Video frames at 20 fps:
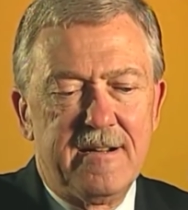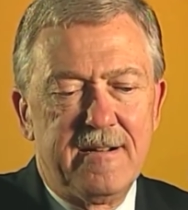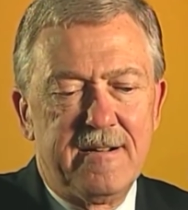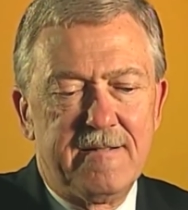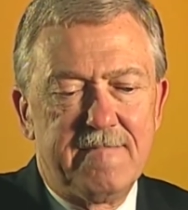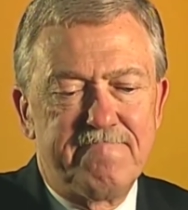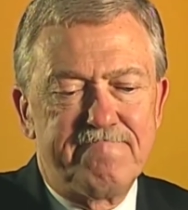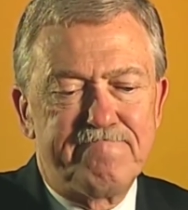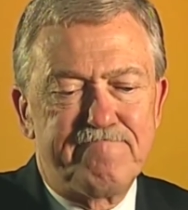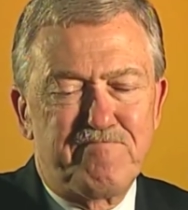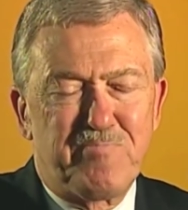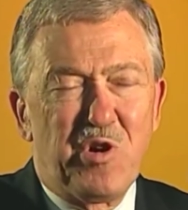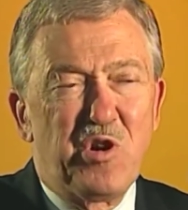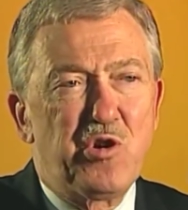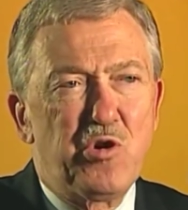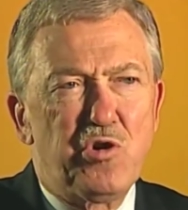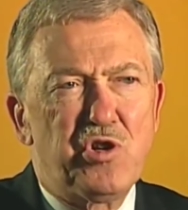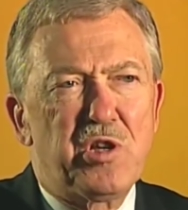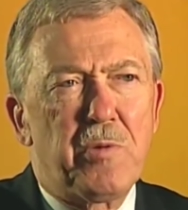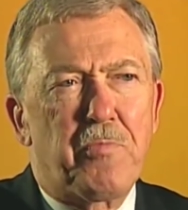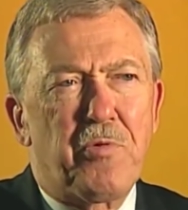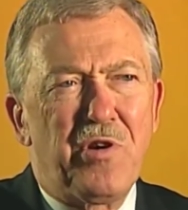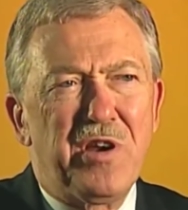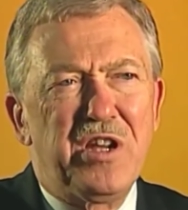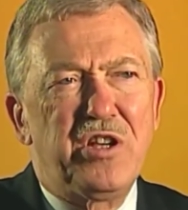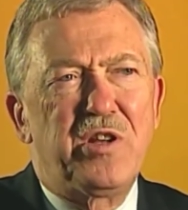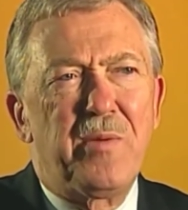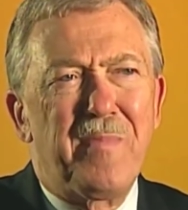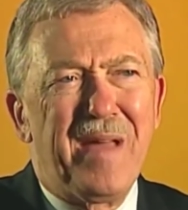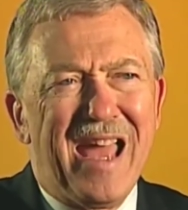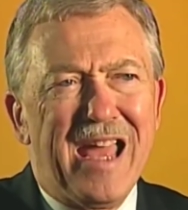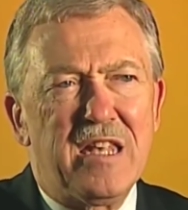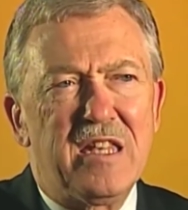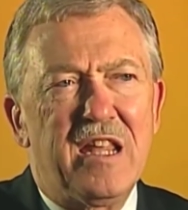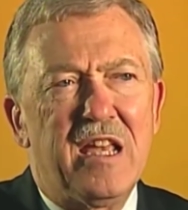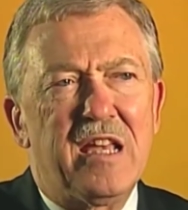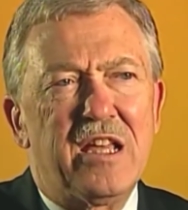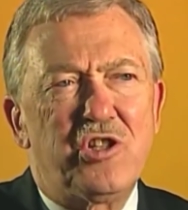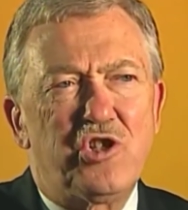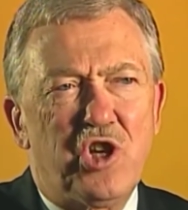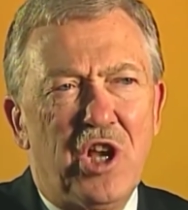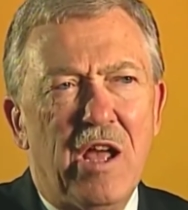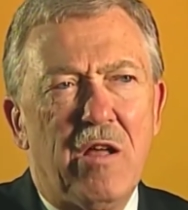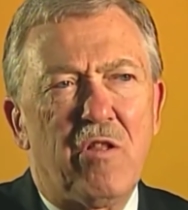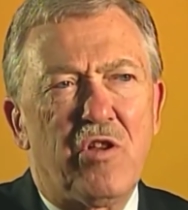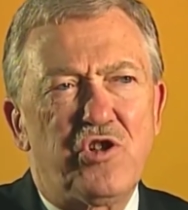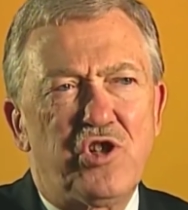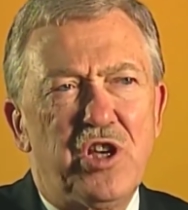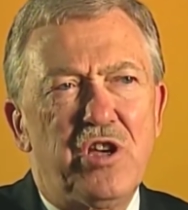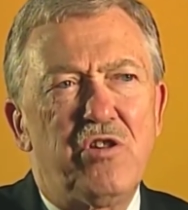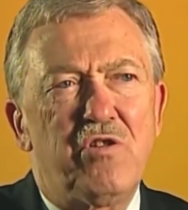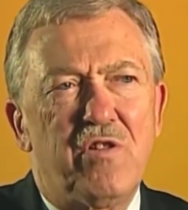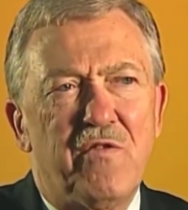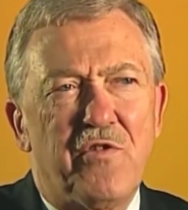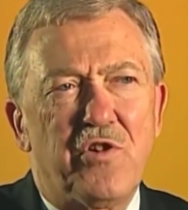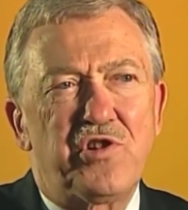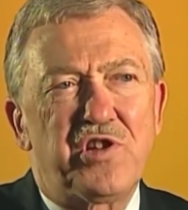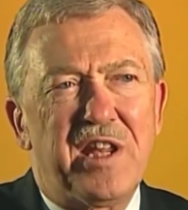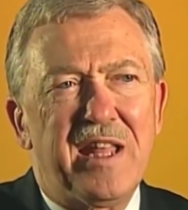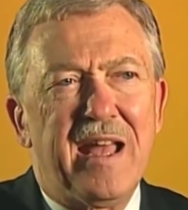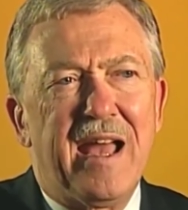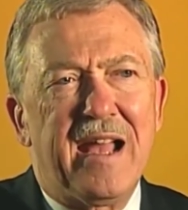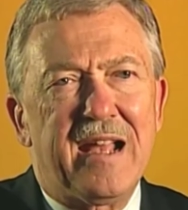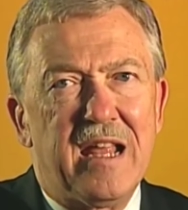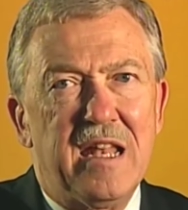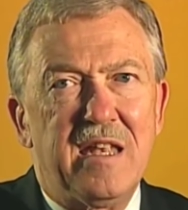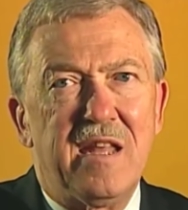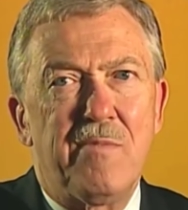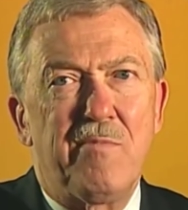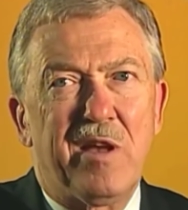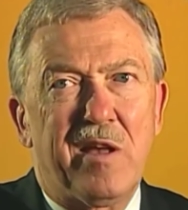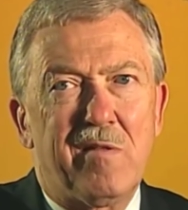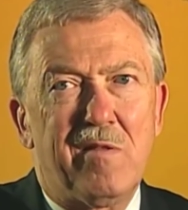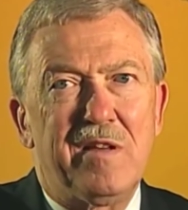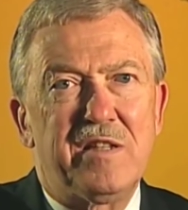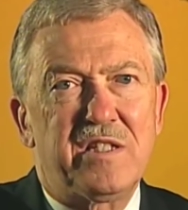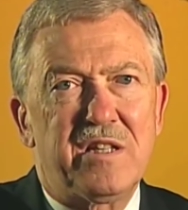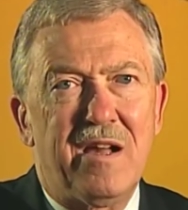uh, Purdue's a pretty demanding and challenging university academically.